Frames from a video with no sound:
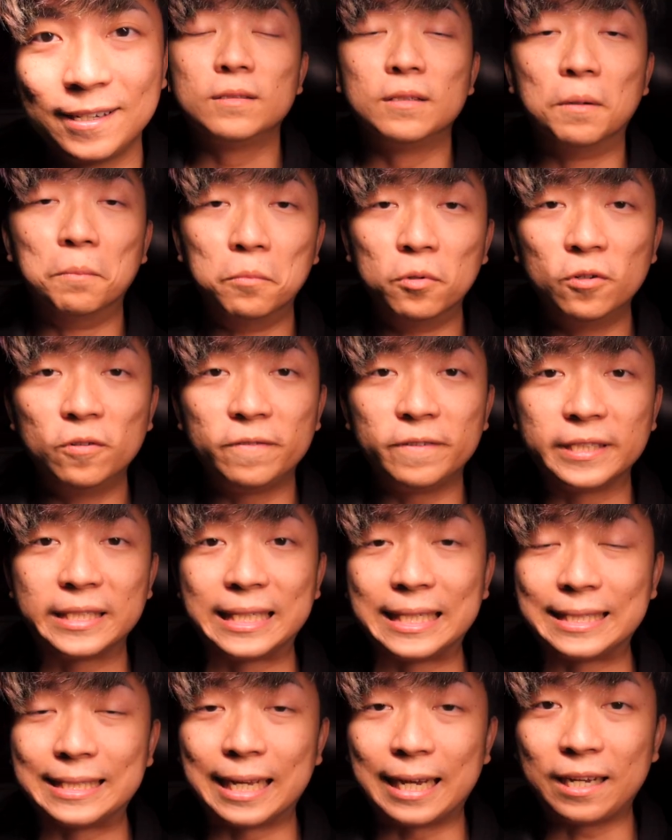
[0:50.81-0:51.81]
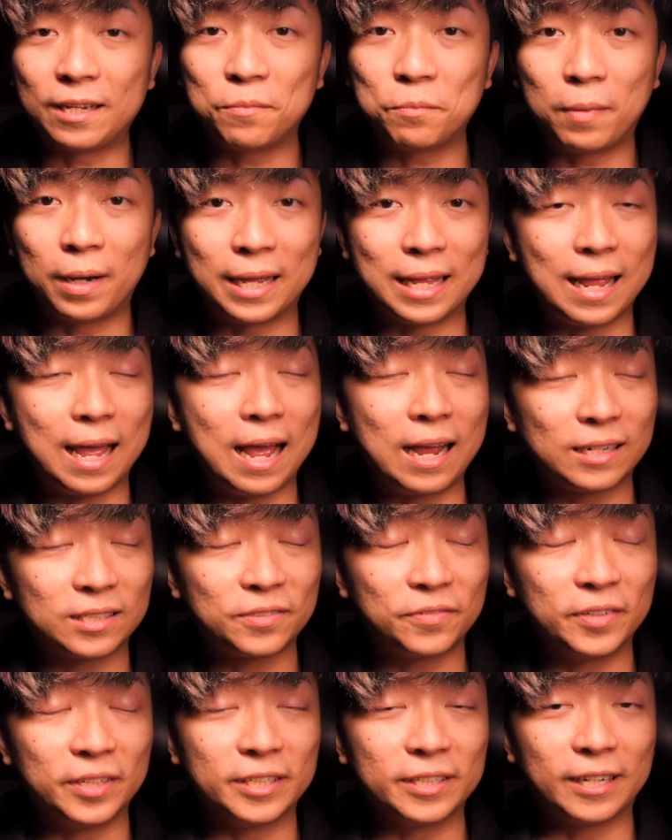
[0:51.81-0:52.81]
The move is designed by
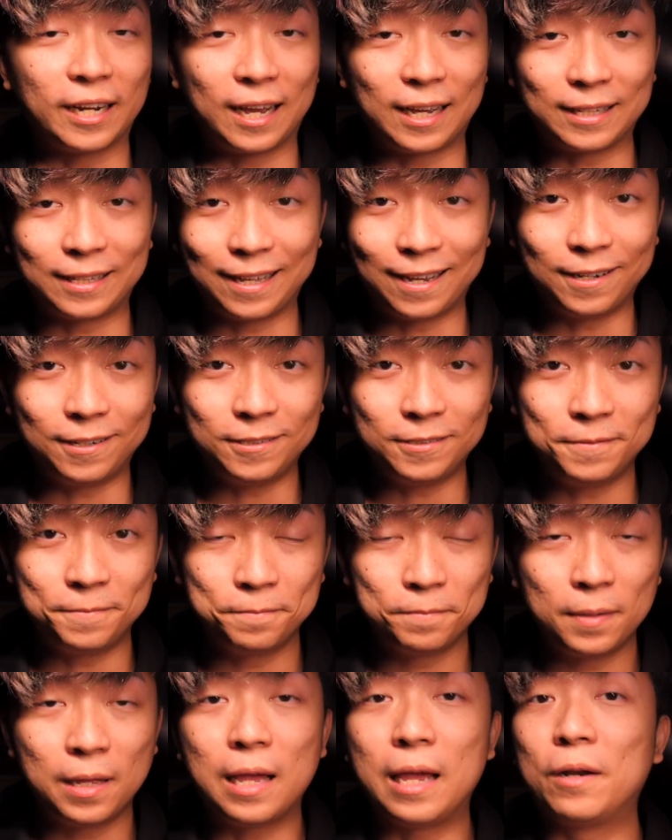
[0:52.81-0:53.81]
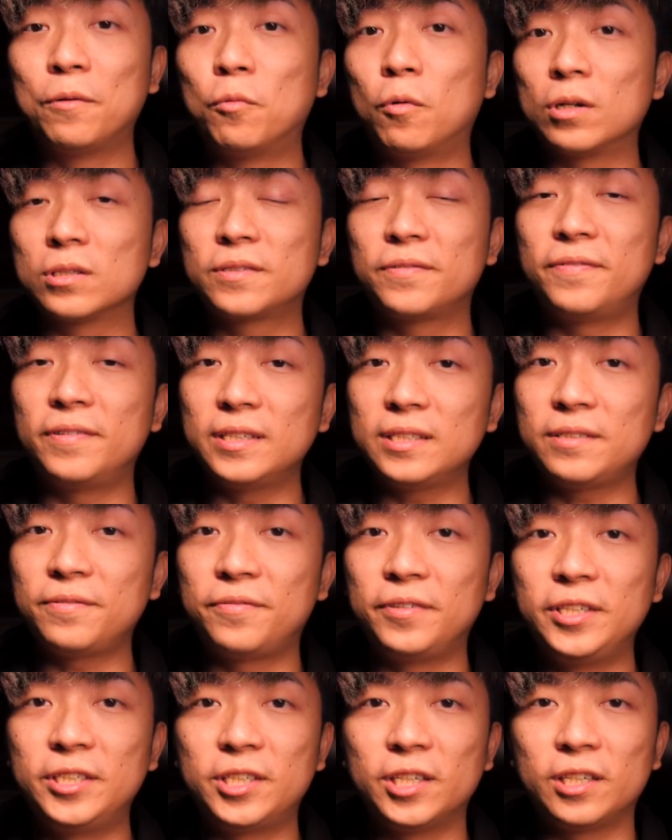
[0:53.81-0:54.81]
Ashford Nitel and was first
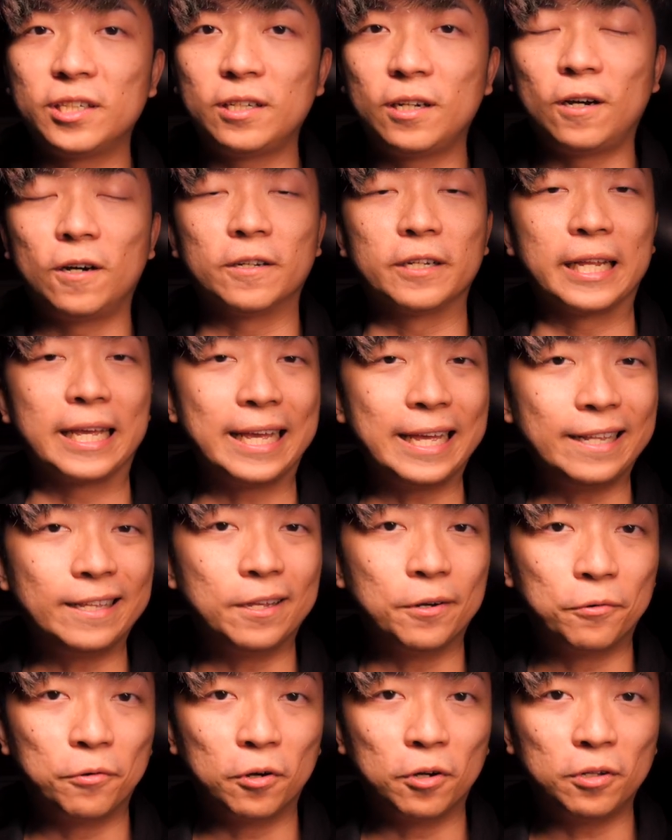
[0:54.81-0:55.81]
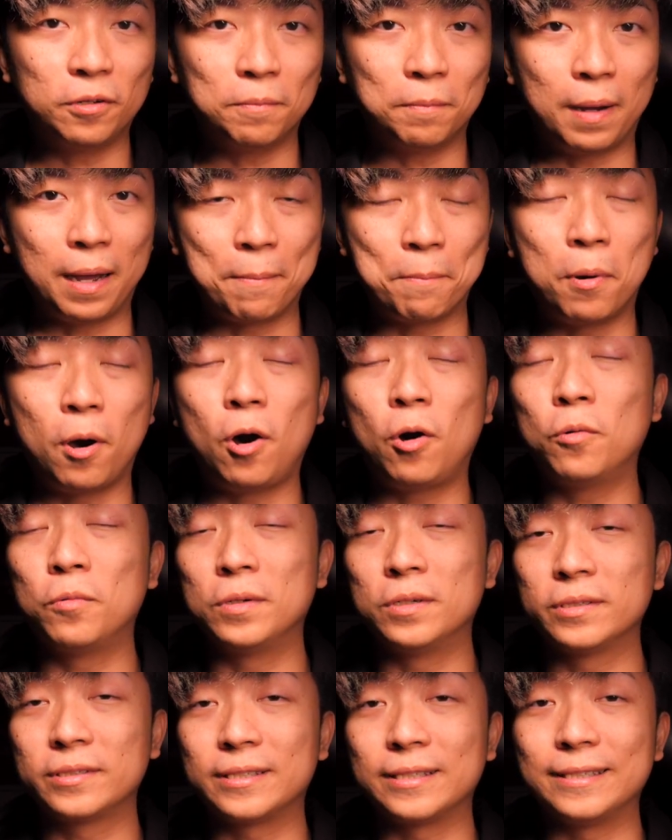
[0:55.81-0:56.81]
featured on Hit the Road by Paul
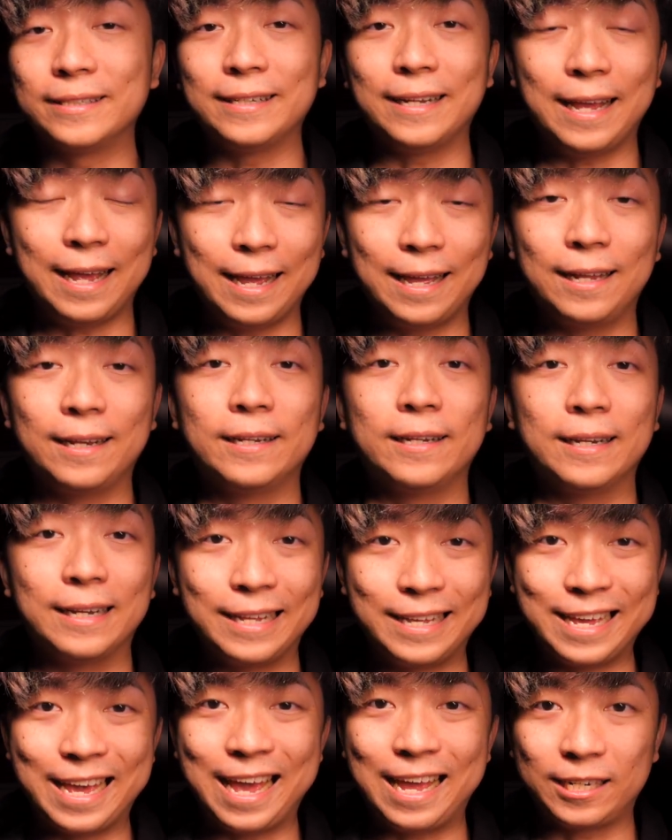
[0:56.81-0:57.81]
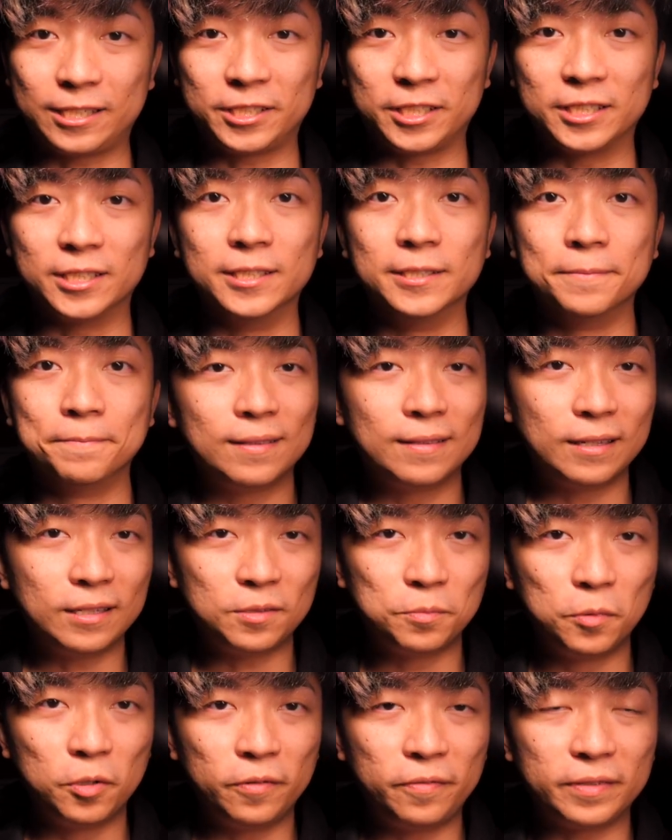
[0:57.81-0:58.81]
Wilson and Lee Asher.
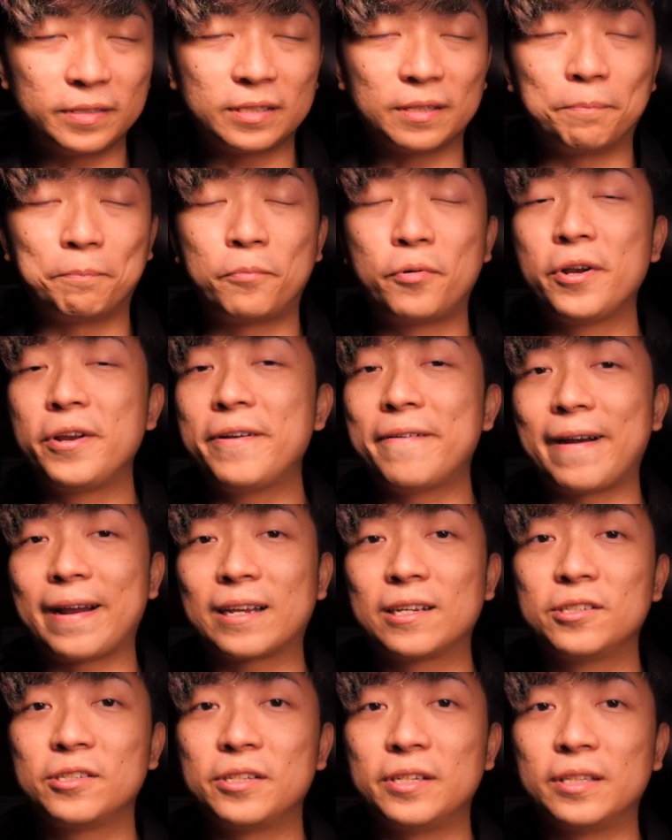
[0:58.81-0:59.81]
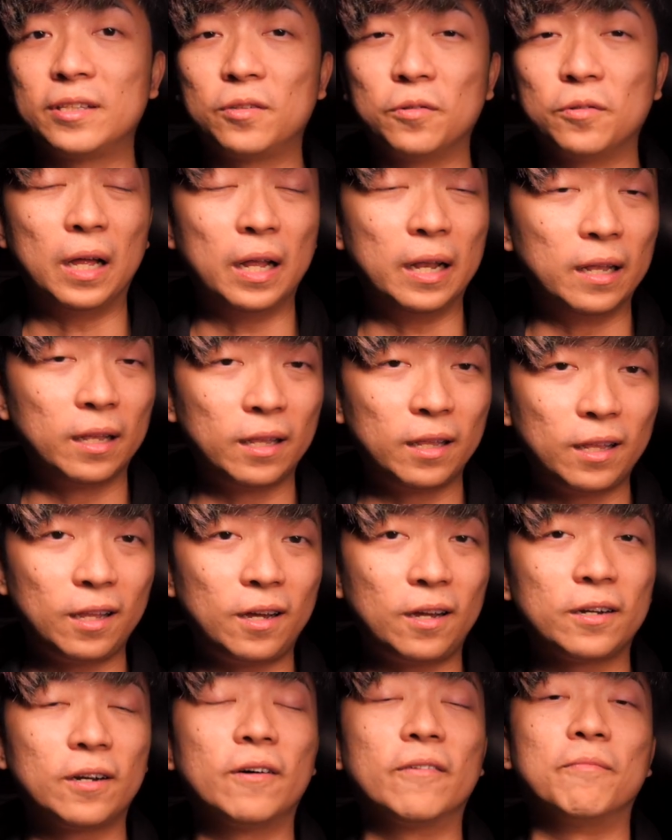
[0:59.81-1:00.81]
This move is a prerequisite a
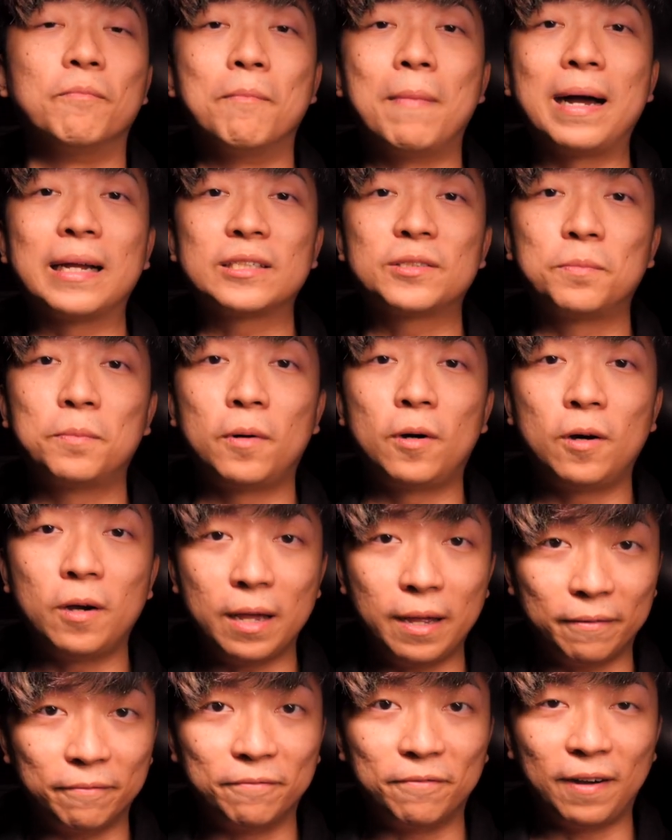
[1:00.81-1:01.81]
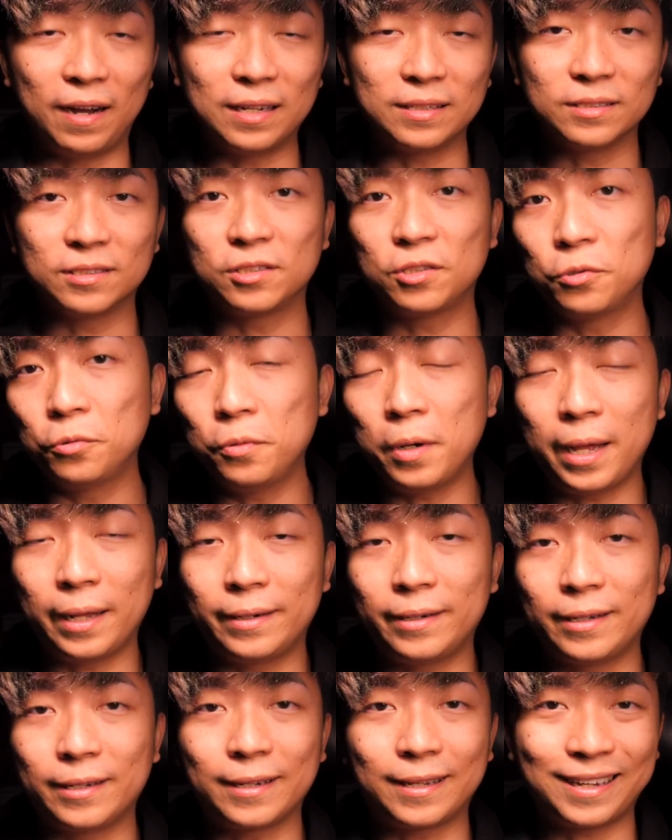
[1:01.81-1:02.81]
lot of much more advanced
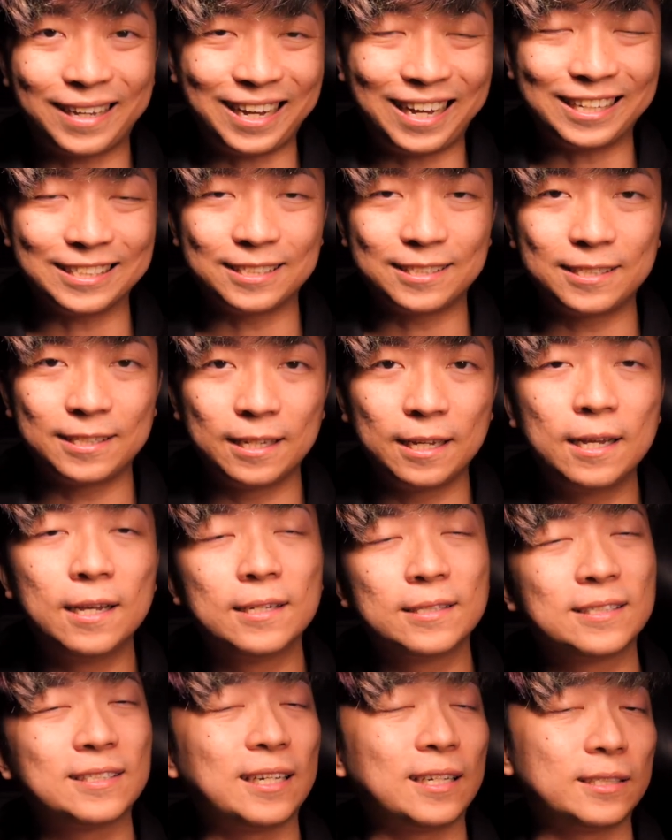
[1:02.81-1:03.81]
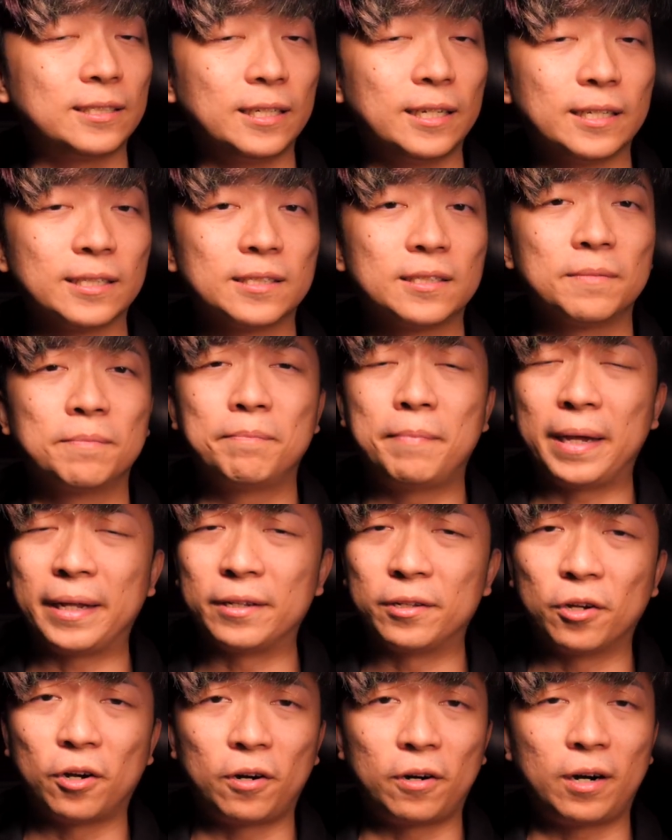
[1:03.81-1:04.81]
two-handed cuts such as
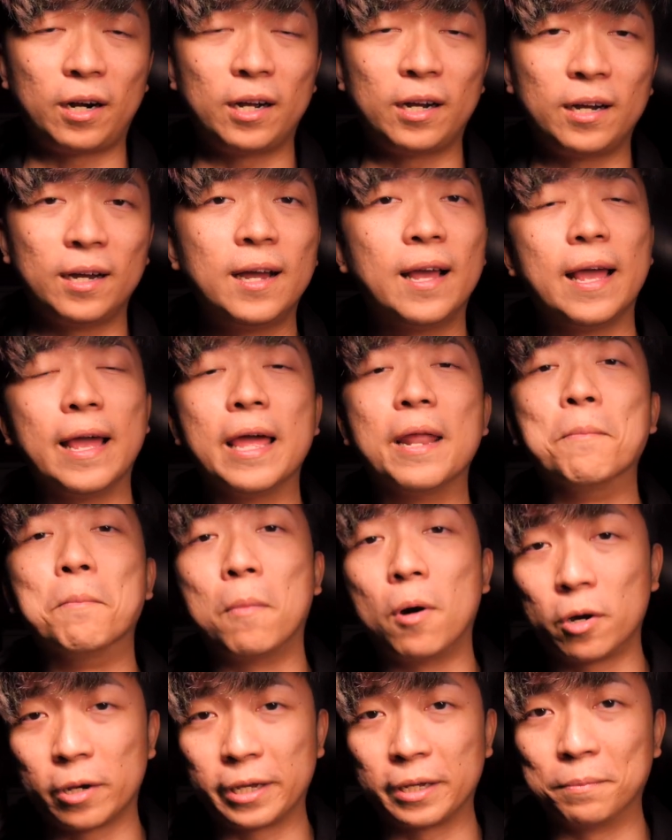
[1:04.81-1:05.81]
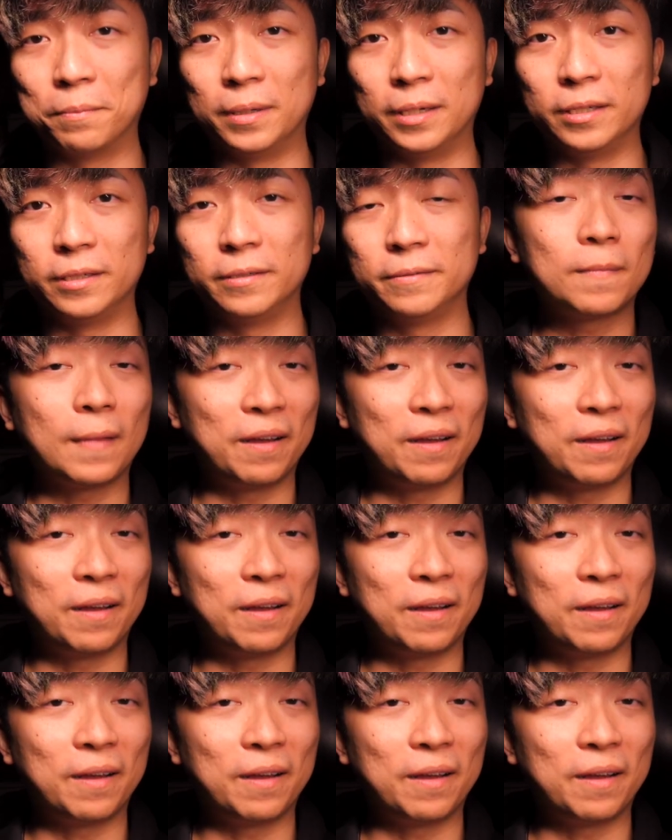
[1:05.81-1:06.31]
Pandora and Mockingbird.